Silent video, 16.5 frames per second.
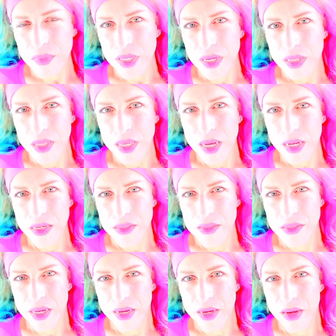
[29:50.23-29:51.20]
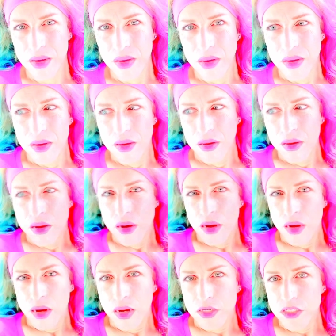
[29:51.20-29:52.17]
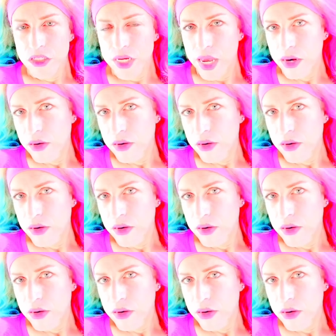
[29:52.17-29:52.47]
In the end, it's like a shattered